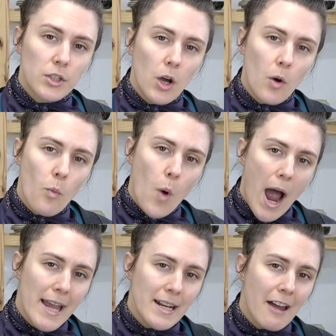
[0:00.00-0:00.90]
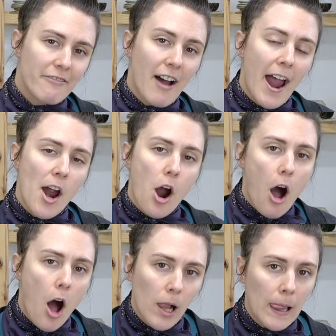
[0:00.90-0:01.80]
So why not fire
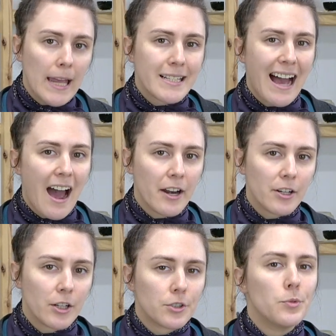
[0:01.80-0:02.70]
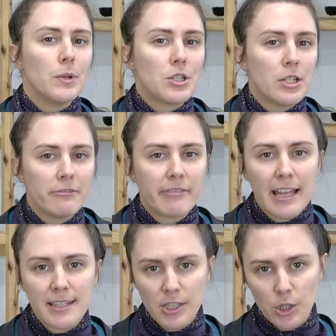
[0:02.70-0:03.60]
all clays hotter to achieve
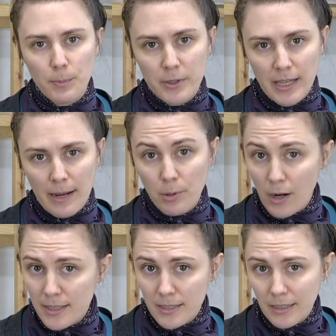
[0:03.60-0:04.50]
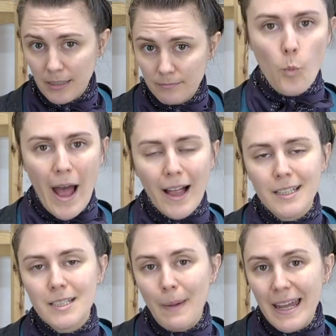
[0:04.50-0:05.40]
that 0% porosity?
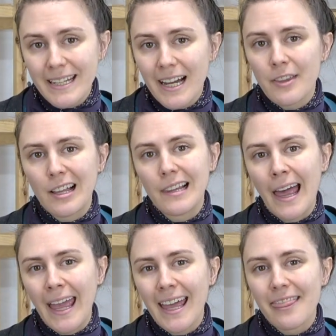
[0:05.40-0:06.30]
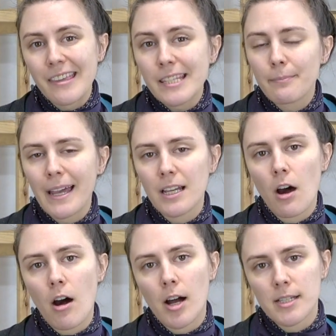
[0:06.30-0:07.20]
Well, depending on the clay, this might
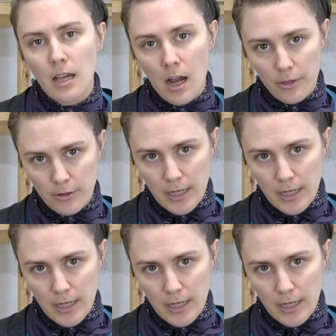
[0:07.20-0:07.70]
cause other